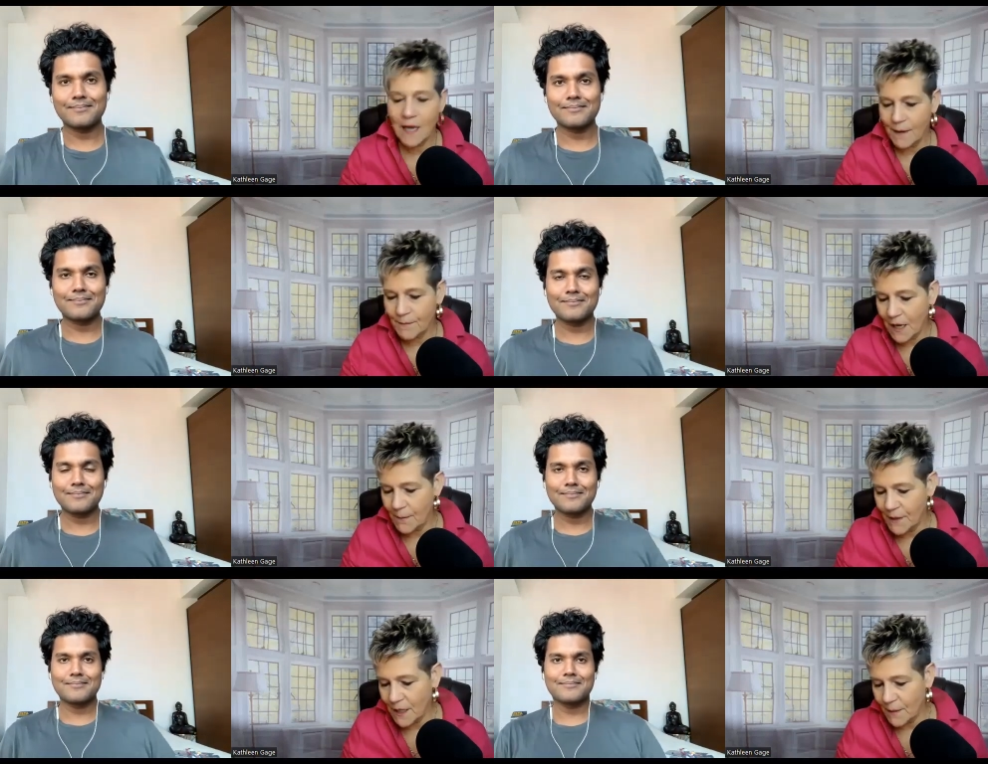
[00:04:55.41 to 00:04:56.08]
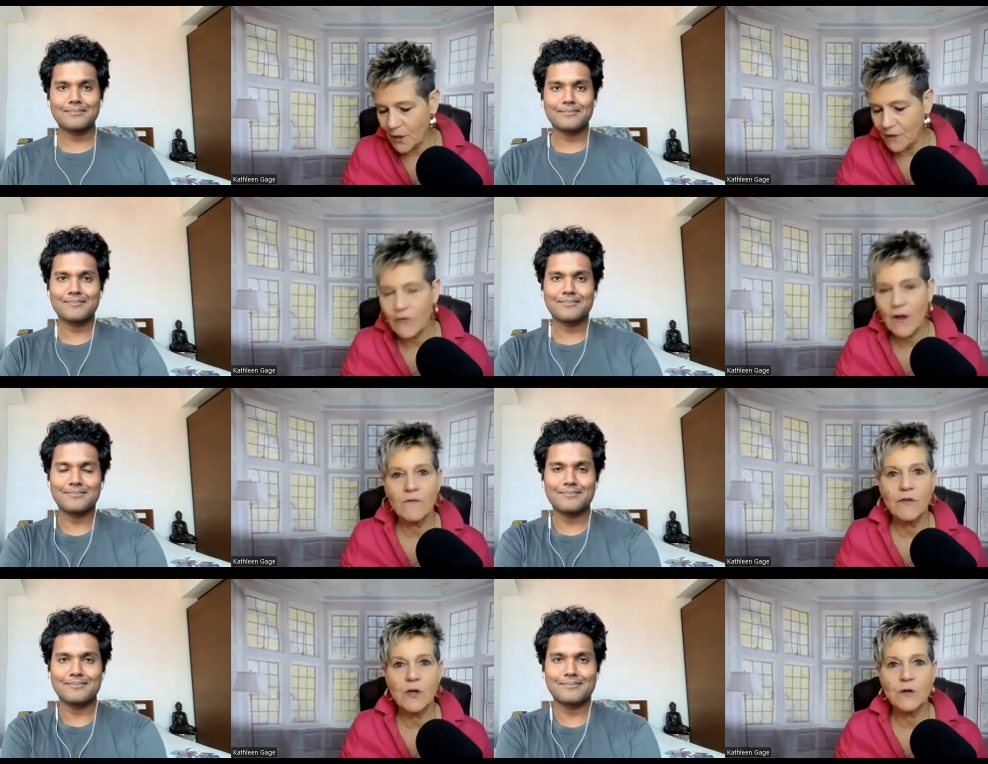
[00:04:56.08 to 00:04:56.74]
Speaker 1: i'm coming up on
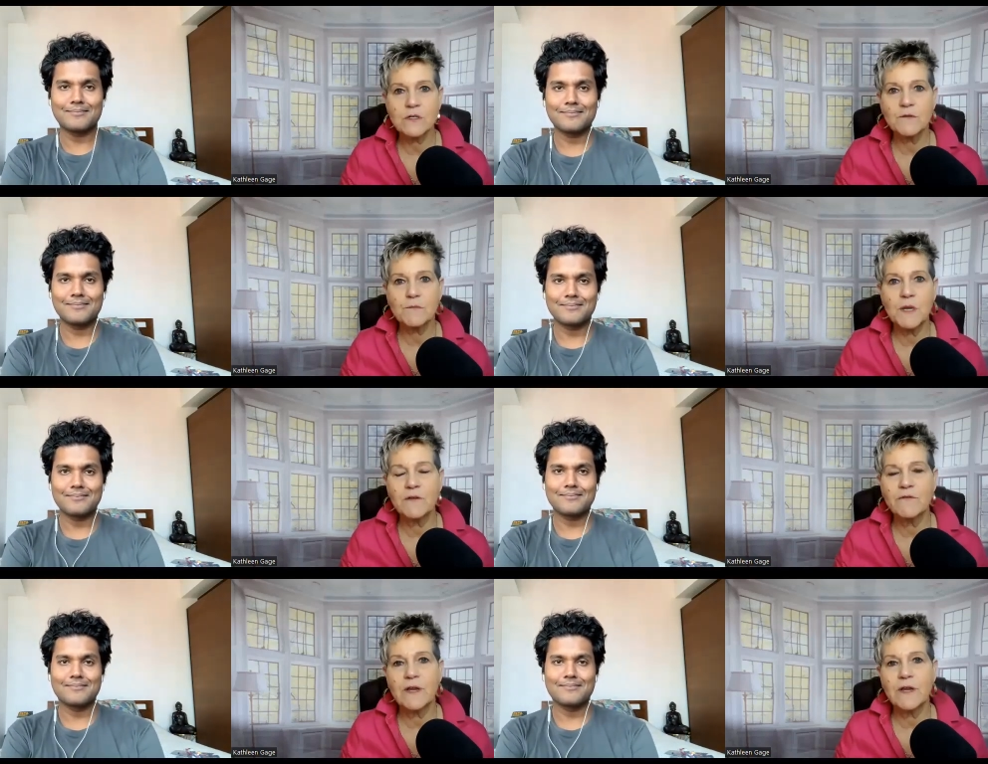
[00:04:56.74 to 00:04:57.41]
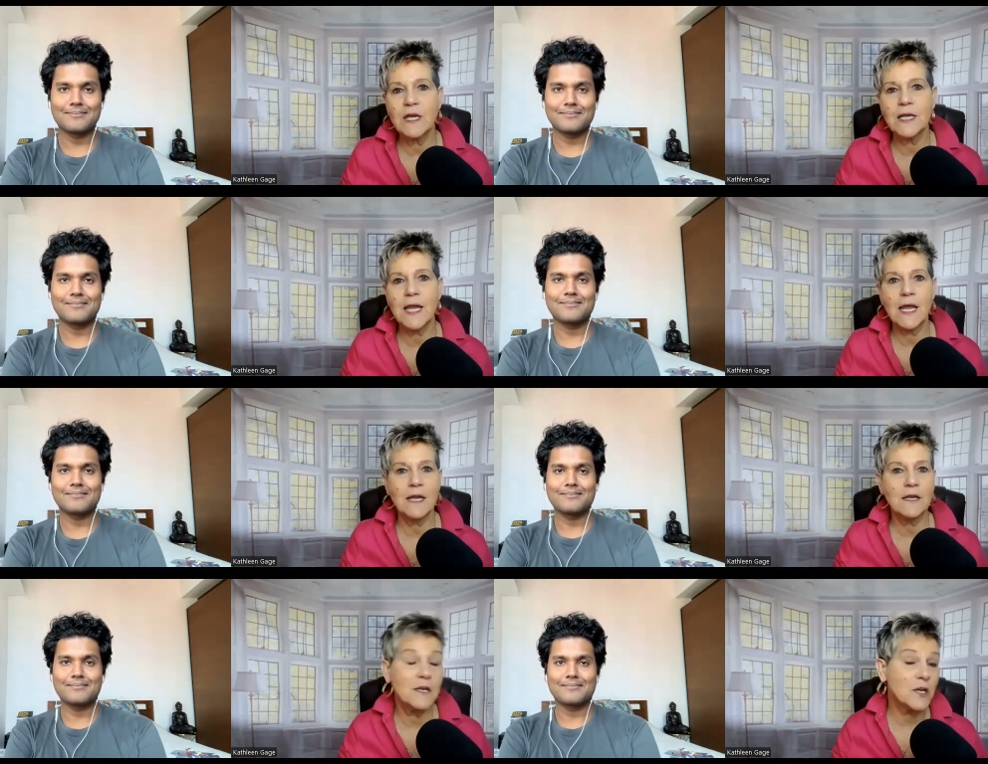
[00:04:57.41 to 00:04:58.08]
five years of being vegan
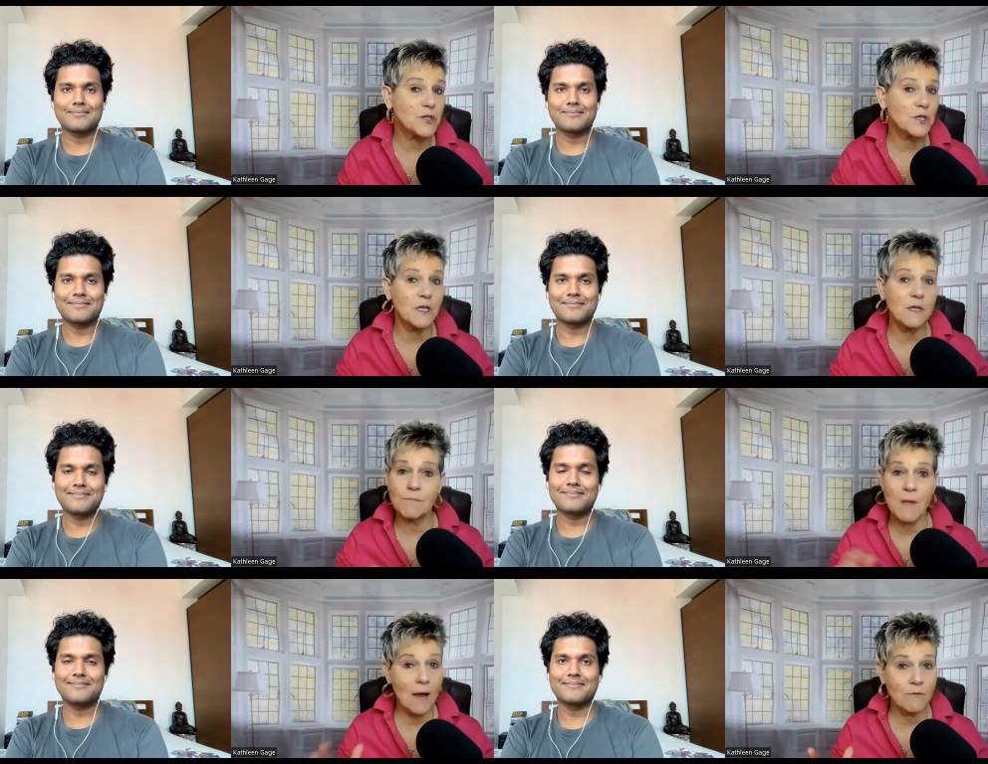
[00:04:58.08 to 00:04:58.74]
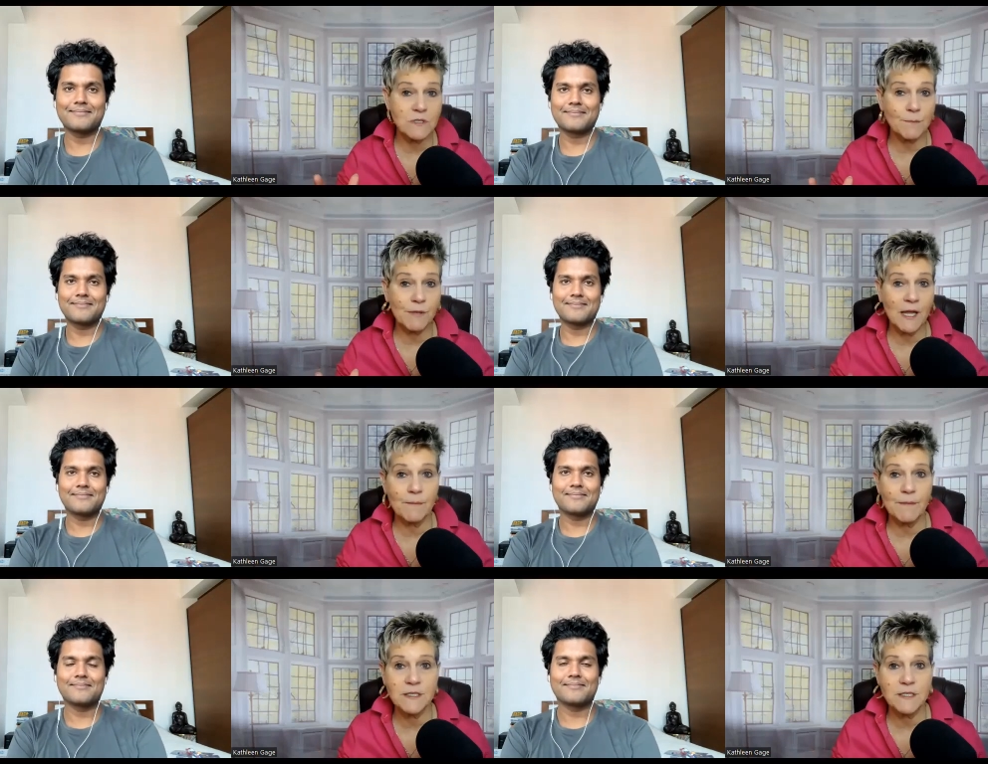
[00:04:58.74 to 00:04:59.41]
and initially i was a
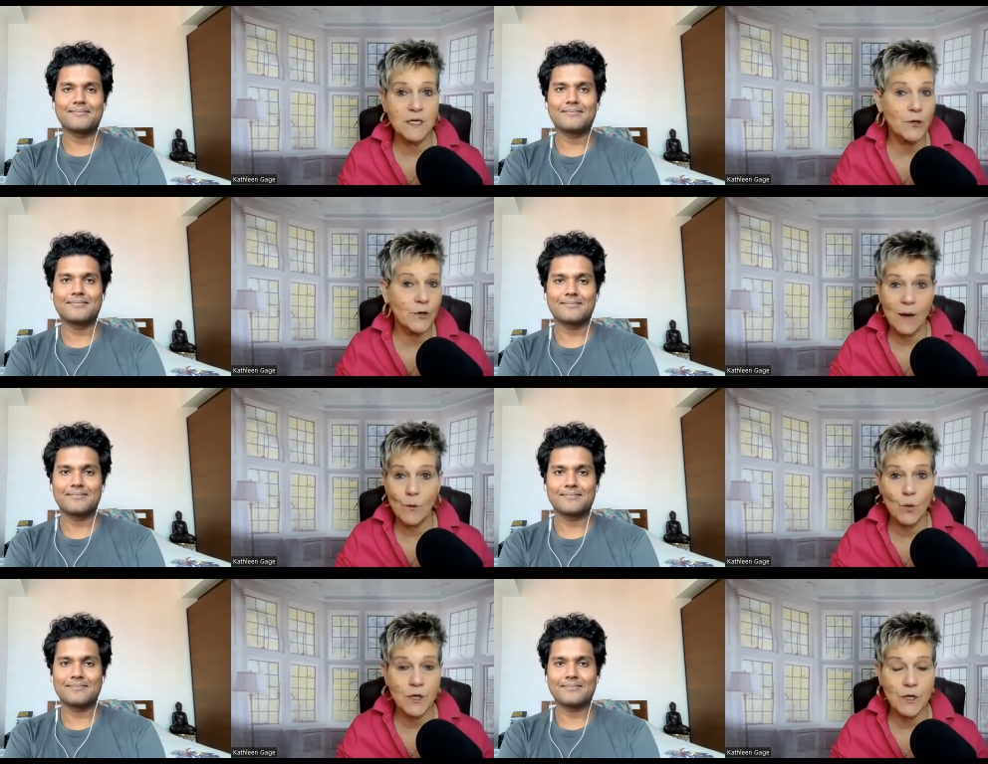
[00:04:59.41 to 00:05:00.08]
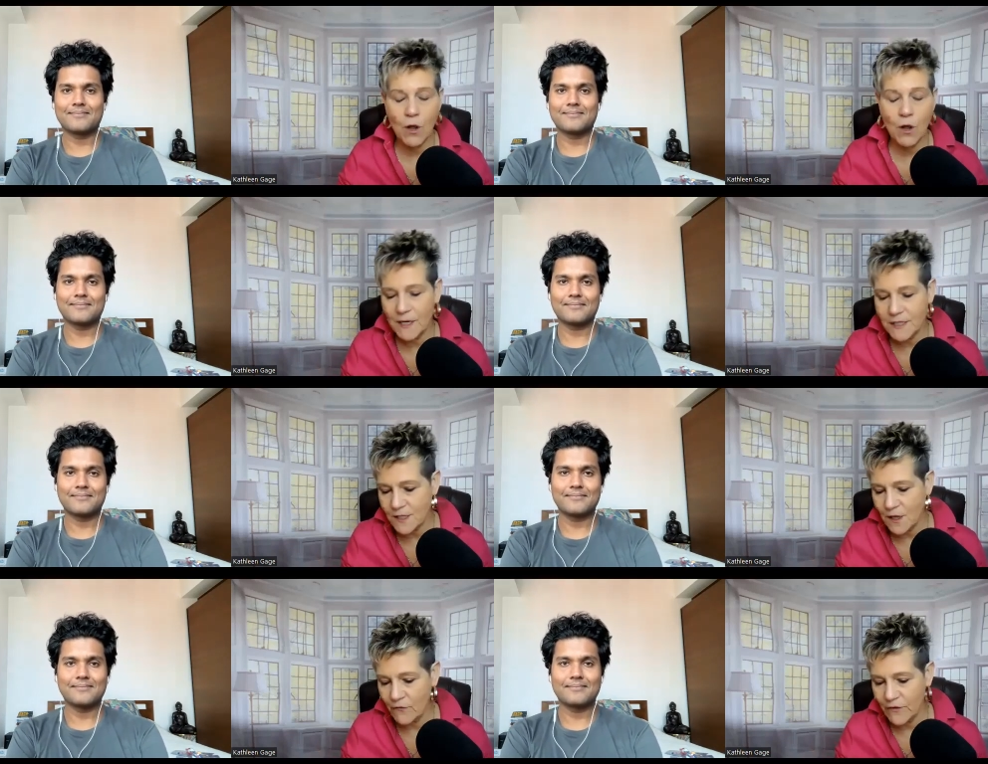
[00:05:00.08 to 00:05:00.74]
plant-based eater i wouldn't call
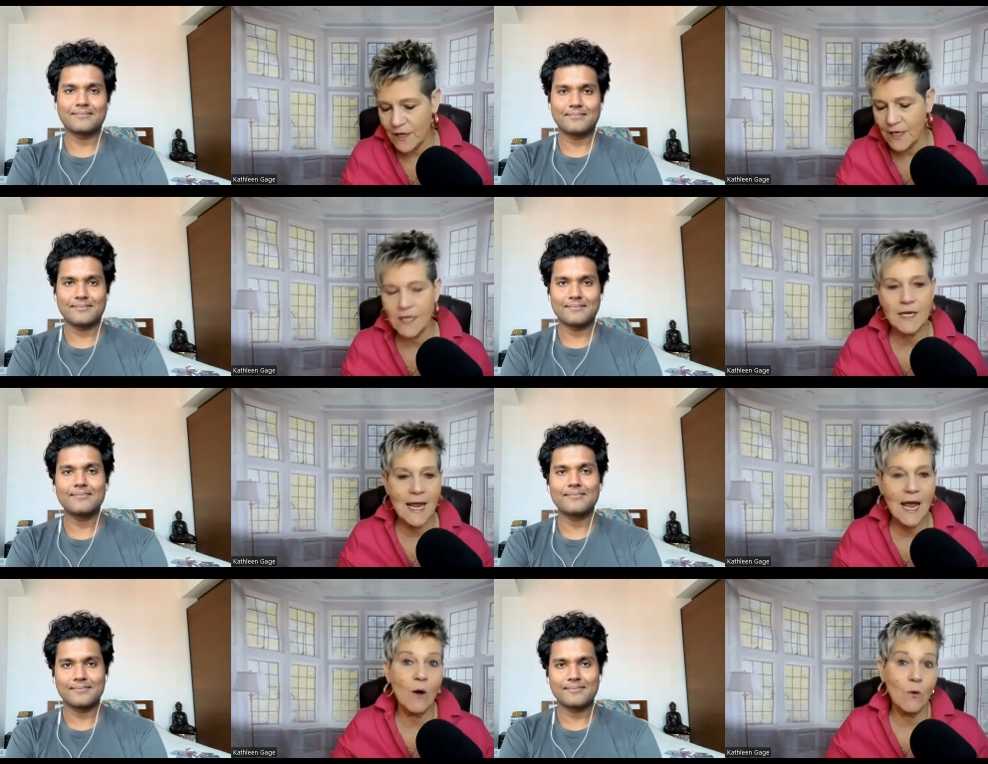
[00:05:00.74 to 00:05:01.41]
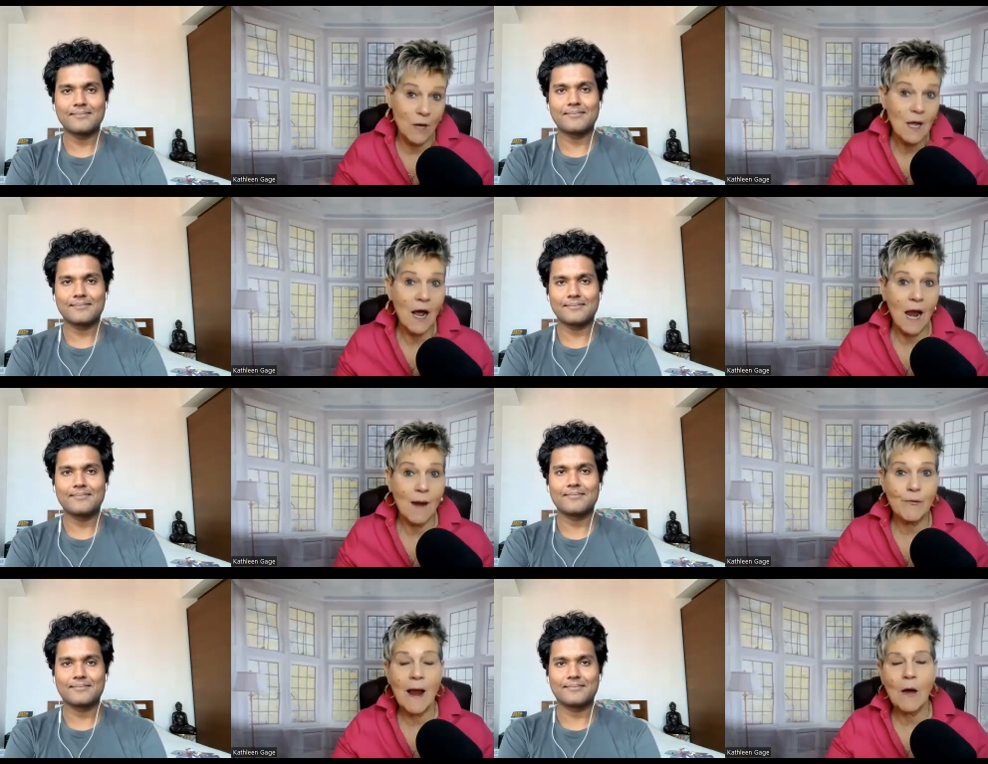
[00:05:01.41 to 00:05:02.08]
myself vegan and now
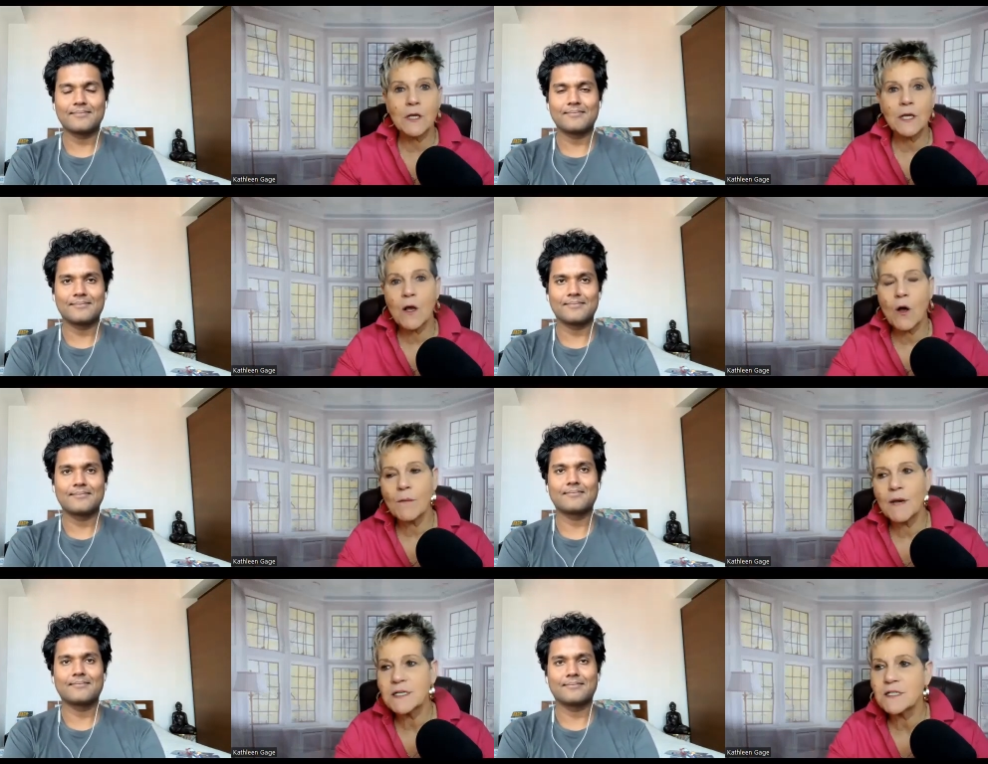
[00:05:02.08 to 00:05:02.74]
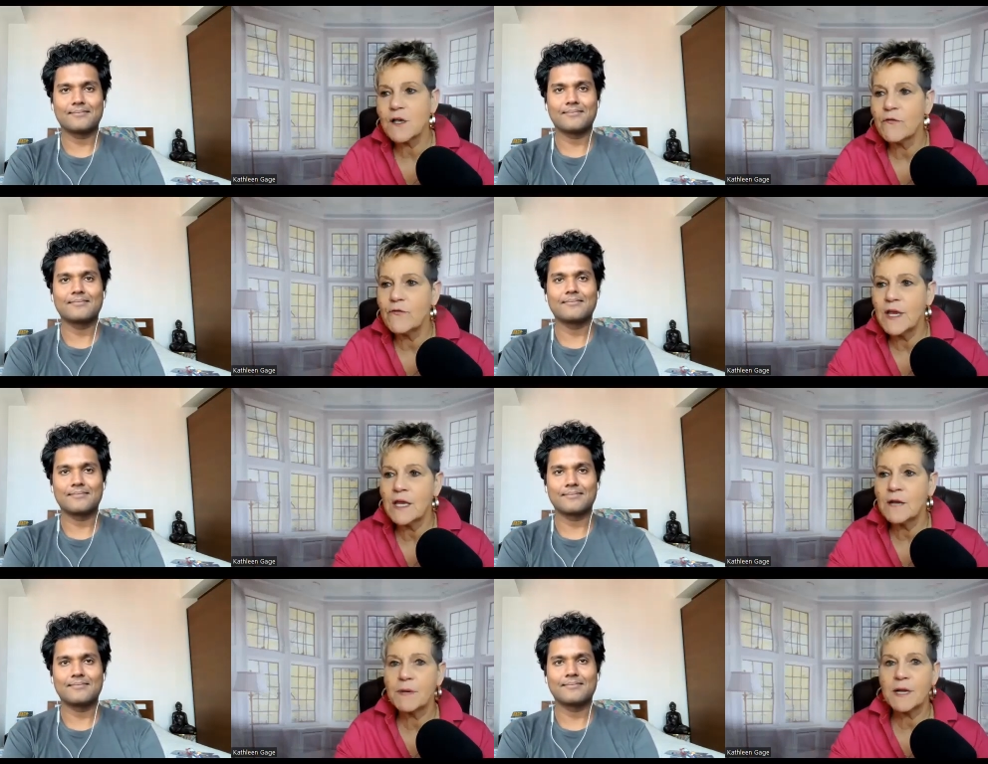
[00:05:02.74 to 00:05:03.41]
i proudly call myself
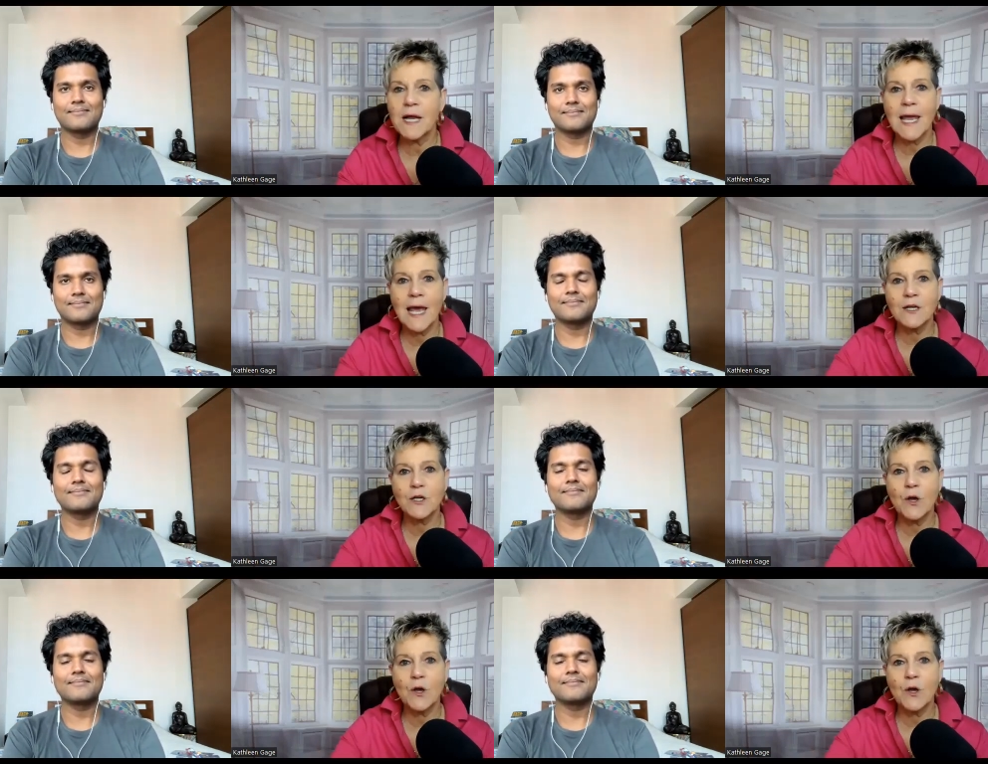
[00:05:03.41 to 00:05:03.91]
vegan but i had